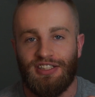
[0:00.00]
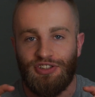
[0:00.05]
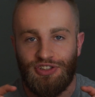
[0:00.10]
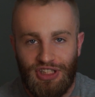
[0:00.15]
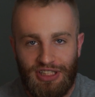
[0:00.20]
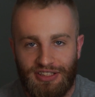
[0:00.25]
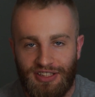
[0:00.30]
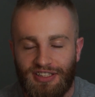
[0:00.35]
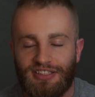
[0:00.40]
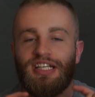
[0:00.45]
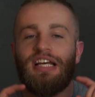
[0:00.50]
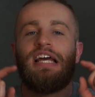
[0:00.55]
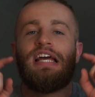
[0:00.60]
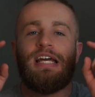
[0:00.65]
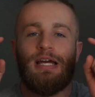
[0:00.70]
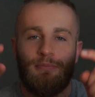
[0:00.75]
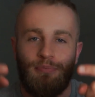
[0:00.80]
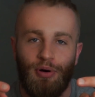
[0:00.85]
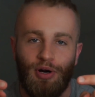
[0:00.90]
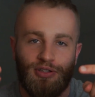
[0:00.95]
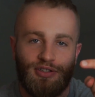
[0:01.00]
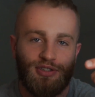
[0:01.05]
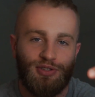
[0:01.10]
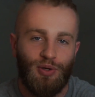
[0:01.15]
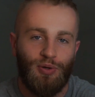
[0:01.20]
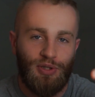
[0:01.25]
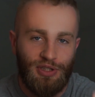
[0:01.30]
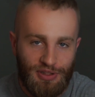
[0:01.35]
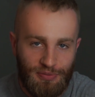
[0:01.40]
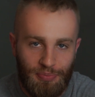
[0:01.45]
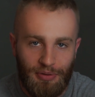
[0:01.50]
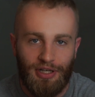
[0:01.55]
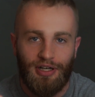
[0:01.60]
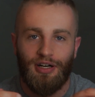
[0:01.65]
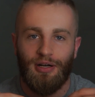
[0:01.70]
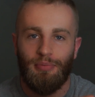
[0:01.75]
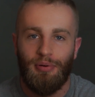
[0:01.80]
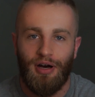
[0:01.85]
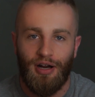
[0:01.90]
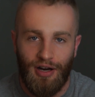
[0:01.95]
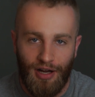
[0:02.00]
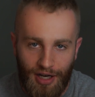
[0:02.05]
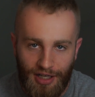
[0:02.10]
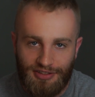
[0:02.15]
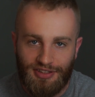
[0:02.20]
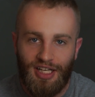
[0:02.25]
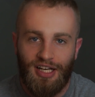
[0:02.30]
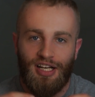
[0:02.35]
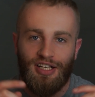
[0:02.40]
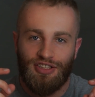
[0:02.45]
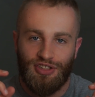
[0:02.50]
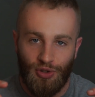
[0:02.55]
And Jesus imparts his holy spirit upon us.